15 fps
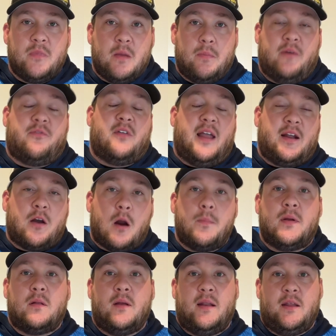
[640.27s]
But for like
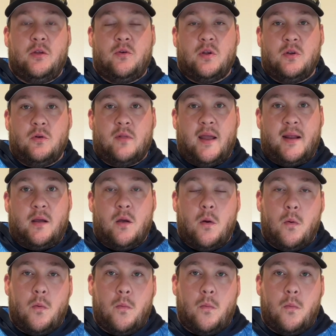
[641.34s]
carpet cleaning, you can do like